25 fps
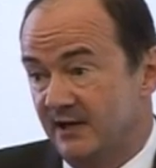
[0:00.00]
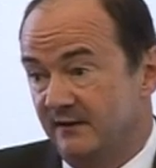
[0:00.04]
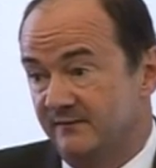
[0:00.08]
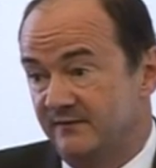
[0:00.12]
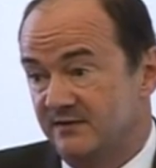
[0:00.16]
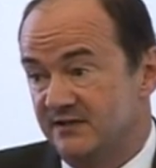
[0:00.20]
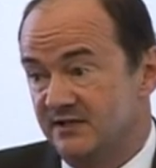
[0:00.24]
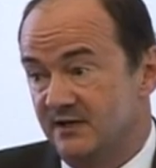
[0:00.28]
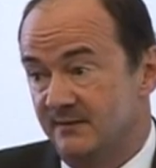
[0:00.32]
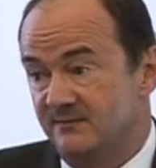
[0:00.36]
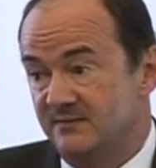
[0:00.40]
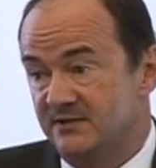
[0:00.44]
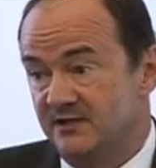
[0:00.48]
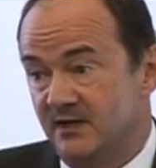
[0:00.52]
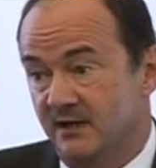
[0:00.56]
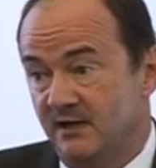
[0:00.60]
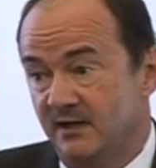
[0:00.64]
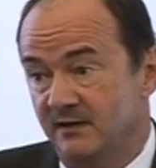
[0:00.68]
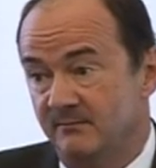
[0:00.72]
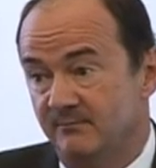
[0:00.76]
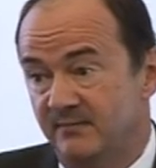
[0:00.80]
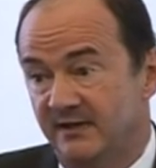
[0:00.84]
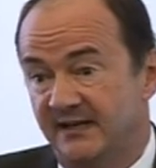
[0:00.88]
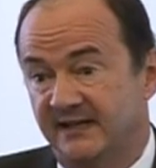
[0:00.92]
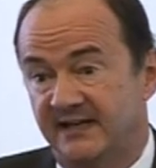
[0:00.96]
now for some
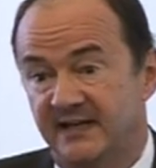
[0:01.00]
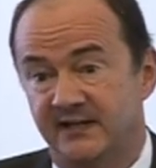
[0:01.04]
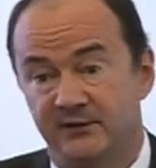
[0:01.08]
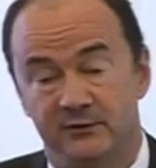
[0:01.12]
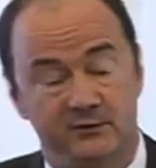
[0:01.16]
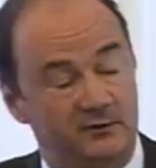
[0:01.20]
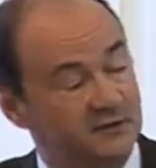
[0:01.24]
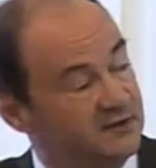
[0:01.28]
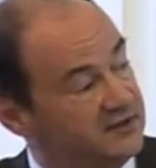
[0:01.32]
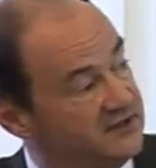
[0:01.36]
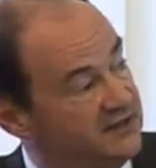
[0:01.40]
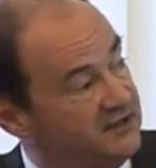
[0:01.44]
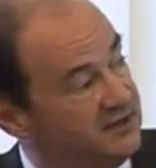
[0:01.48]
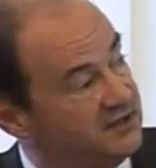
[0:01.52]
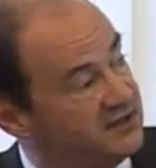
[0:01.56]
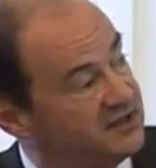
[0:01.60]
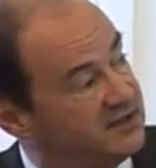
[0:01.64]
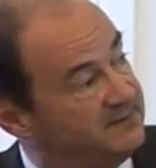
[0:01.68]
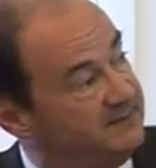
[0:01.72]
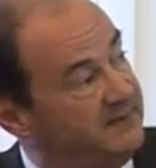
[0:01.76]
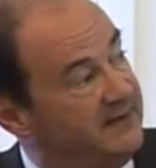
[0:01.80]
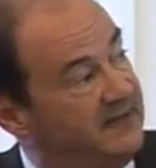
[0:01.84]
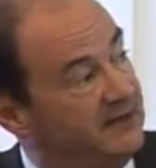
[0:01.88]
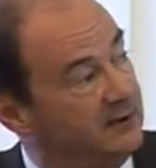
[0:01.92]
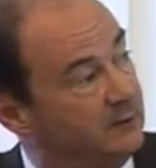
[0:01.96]
time, but again, you can see the
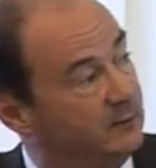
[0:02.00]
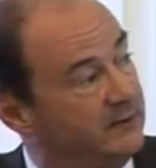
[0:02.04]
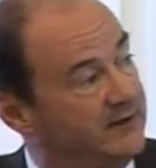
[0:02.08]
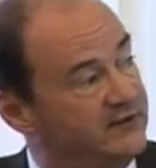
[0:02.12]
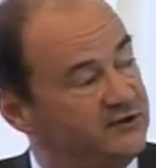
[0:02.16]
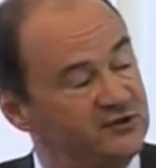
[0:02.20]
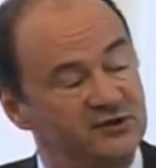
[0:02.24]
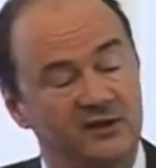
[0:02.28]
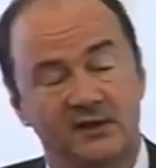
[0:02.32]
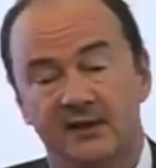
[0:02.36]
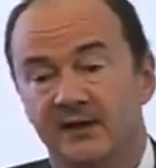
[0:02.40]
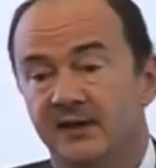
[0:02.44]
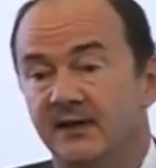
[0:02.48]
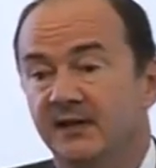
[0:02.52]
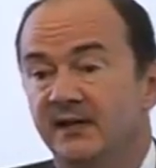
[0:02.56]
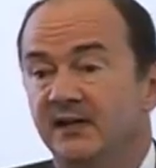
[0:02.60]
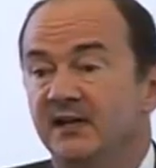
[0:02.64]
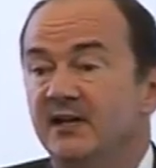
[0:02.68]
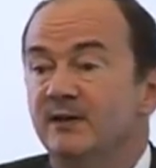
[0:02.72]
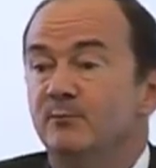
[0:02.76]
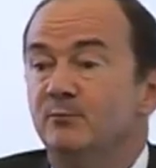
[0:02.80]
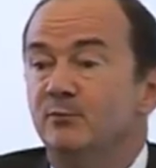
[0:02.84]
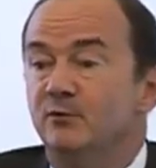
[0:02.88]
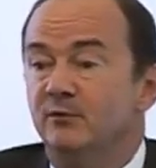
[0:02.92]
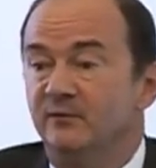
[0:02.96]
speed at which
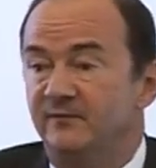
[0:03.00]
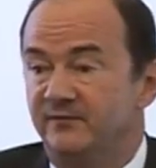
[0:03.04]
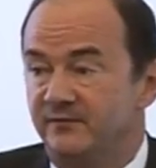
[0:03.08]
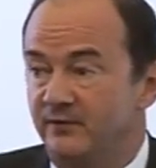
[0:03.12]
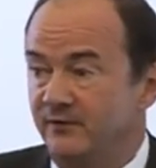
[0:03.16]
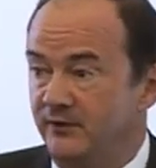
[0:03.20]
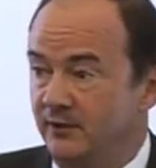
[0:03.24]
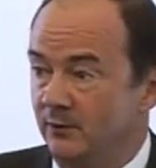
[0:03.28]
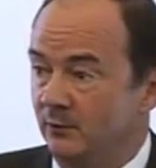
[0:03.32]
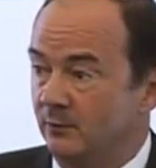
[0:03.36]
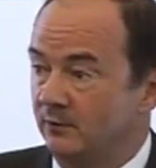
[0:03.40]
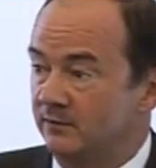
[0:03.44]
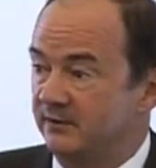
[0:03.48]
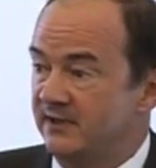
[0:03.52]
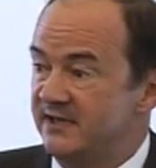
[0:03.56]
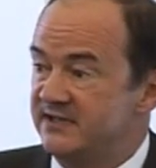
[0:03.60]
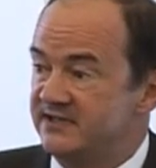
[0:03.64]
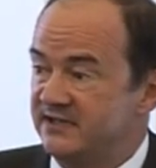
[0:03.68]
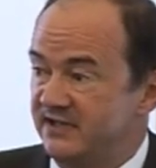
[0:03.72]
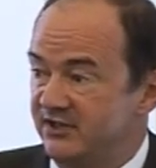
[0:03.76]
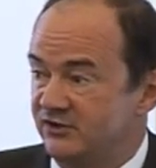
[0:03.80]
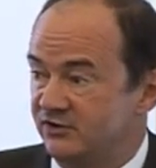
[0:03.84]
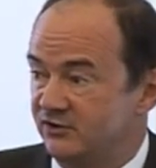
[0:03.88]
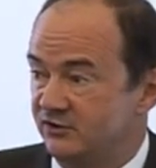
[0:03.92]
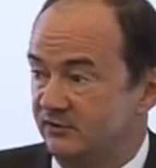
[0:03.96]
he moved through the
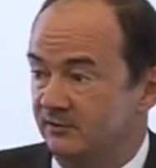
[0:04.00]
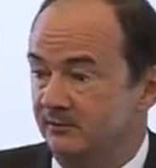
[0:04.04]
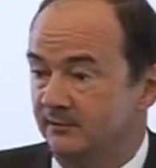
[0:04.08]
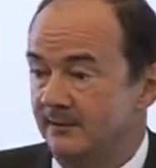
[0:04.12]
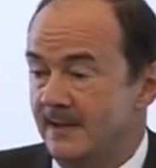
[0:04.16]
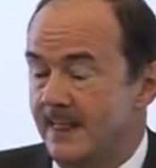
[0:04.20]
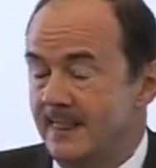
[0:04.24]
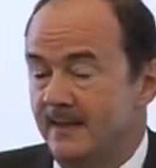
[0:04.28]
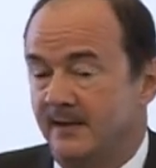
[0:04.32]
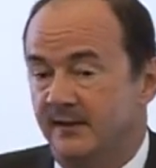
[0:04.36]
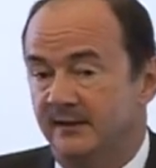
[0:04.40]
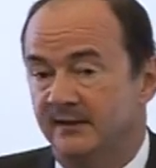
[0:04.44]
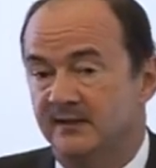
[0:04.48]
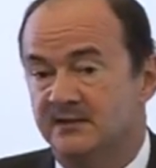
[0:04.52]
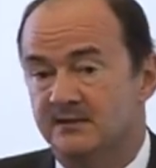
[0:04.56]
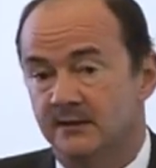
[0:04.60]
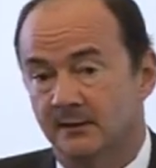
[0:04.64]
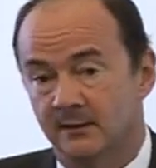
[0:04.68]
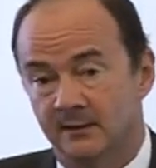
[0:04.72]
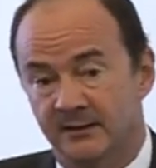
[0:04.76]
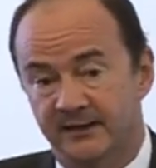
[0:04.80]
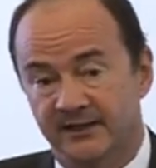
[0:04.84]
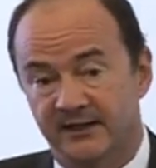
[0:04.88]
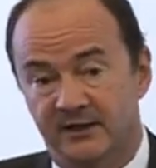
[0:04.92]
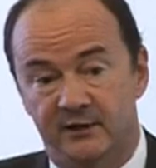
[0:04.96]
organization in his
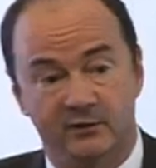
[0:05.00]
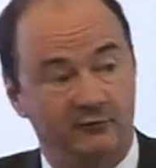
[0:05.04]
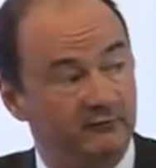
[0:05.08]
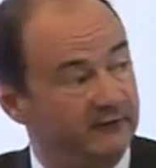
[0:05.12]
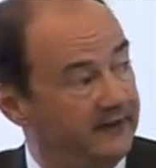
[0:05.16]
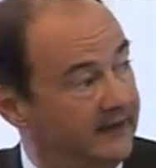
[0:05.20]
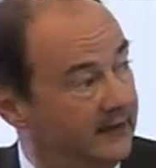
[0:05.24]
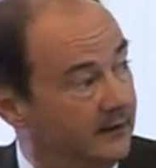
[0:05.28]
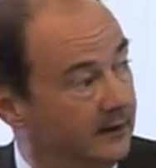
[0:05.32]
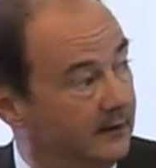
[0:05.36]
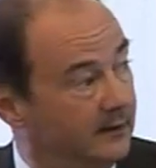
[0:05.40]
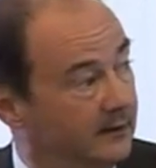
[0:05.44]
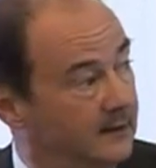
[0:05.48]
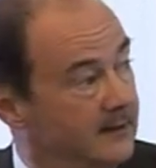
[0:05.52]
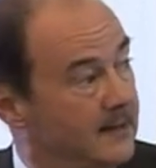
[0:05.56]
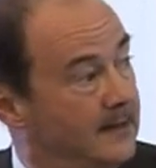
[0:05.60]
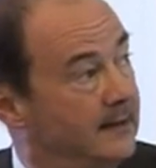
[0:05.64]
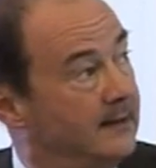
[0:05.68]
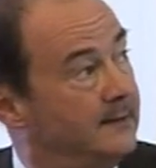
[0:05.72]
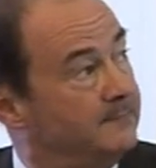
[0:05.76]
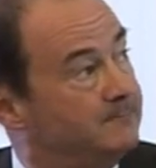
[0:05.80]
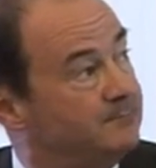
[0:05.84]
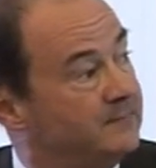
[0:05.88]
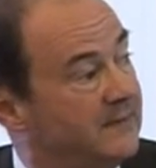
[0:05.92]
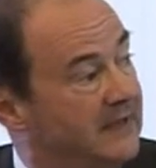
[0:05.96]
early career.
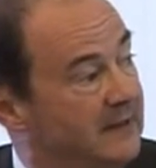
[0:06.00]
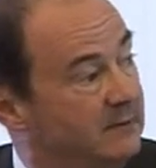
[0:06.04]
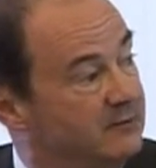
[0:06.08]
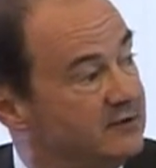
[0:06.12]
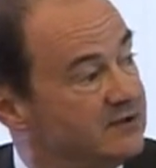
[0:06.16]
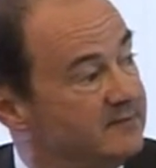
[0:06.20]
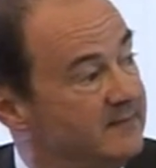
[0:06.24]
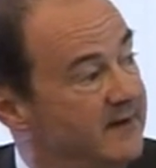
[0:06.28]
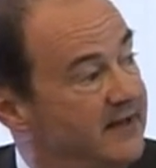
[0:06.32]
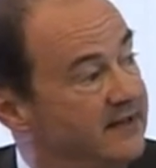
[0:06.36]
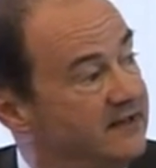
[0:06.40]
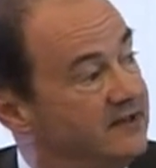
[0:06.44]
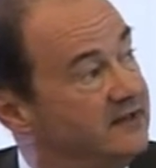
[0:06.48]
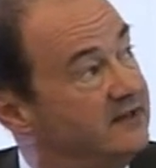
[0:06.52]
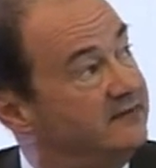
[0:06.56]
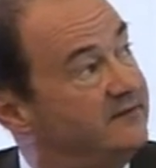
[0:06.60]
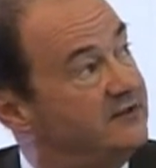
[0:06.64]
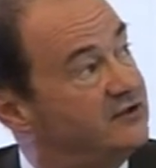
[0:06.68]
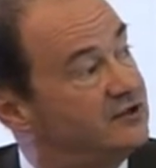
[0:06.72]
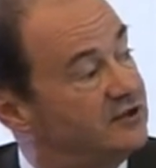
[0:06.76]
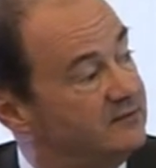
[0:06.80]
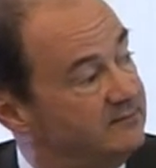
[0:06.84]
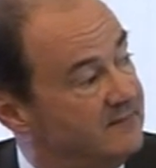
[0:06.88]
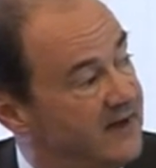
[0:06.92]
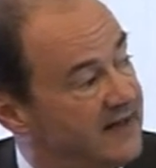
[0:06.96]
He was made a
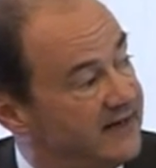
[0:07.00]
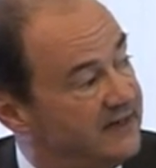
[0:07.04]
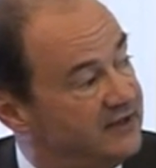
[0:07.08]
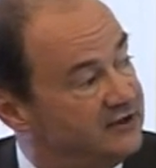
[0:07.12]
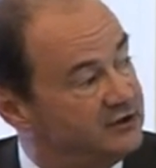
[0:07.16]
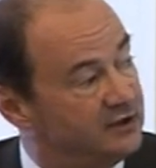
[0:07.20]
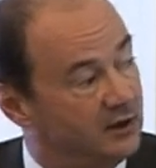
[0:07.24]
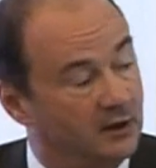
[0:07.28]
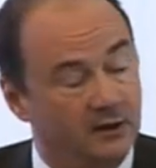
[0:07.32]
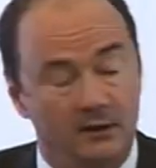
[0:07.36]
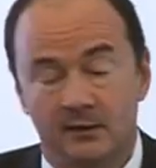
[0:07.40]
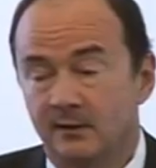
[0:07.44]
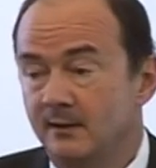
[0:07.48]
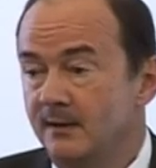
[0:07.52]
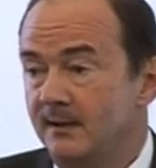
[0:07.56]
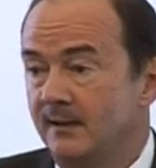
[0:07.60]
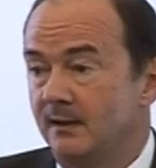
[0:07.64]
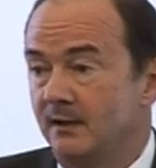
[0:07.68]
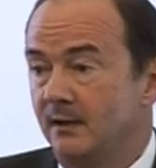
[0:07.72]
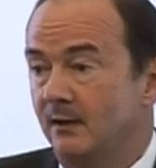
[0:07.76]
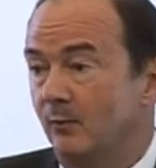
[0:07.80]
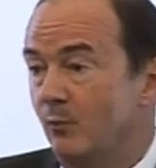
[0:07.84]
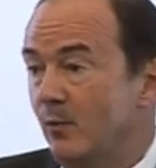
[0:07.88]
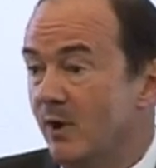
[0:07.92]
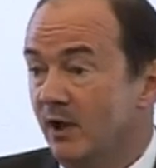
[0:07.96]
division manager
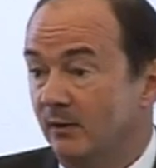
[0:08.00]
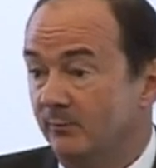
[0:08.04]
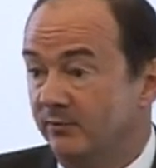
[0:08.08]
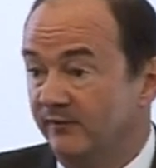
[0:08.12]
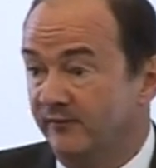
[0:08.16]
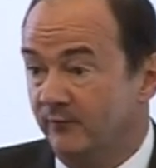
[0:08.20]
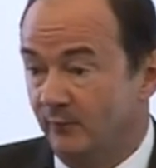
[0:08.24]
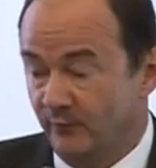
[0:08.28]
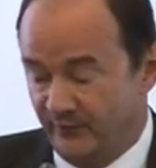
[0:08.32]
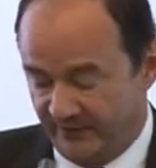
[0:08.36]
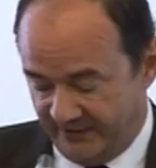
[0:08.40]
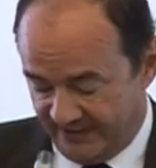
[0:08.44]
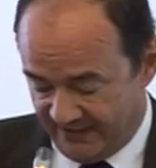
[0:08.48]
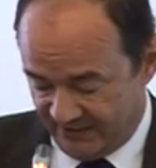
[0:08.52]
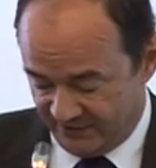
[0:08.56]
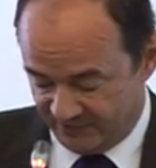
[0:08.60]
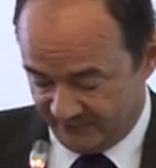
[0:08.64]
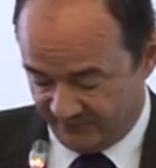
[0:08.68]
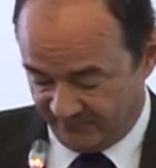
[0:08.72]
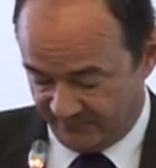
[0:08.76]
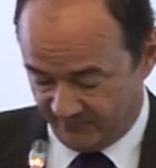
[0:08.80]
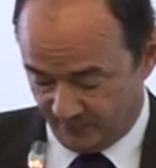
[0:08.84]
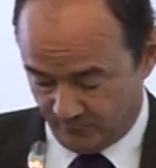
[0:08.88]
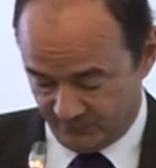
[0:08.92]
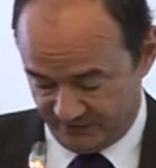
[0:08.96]
well before the
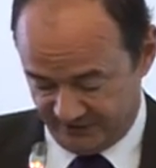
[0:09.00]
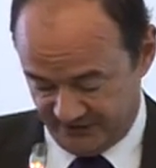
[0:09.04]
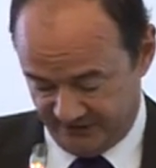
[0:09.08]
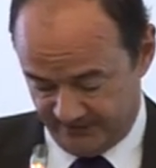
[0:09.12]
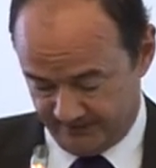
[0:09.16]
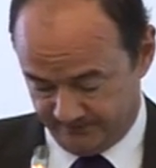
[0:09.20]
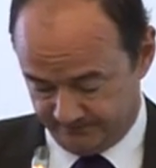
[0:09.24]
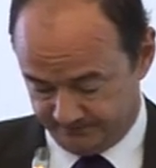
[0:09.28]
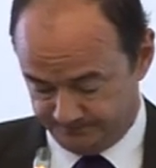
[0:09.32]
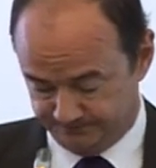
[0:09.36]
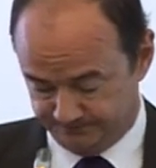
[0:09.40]
age of 40.